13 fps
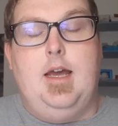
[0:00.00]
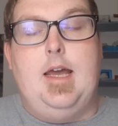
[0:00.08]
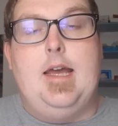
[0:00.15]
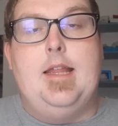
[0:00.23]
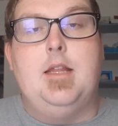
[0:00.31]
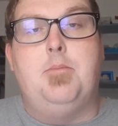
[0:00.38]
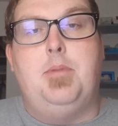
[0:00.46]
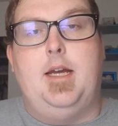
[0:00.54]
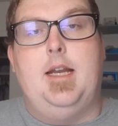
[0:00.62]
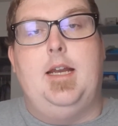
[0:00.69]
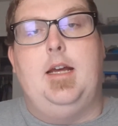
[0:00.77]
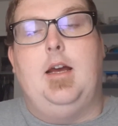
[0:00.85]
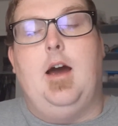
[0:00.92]
in the
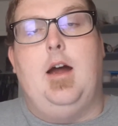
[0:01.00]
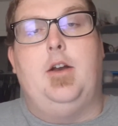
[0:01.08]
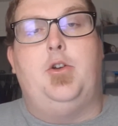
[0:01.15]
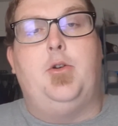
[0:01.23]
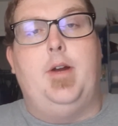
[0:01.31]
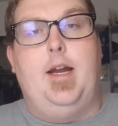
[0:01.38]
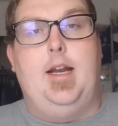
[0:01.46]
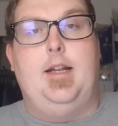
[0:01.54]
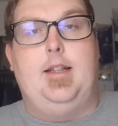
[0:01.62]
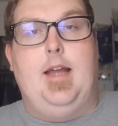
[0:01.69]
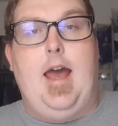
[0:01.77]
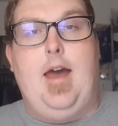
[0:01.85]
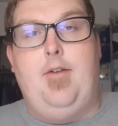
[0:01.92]
beginning, God created
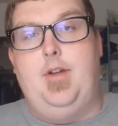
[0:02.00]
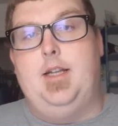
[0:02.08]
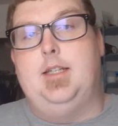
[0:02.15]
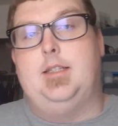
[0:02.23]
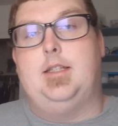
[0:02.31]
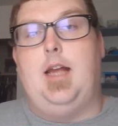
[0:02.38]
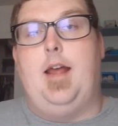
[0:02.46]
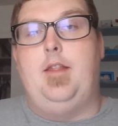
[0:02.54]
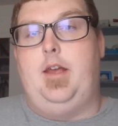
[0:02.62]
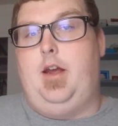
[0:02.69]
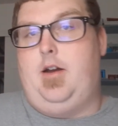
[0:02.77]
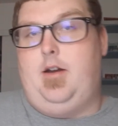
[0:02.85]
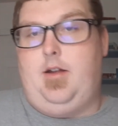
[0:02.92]
the heavens and
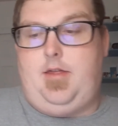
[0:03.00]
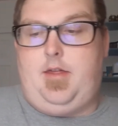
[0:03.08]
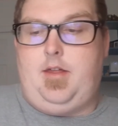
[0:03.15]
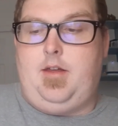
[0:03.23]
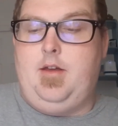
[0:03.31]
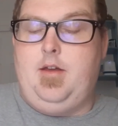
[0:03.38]
the earth.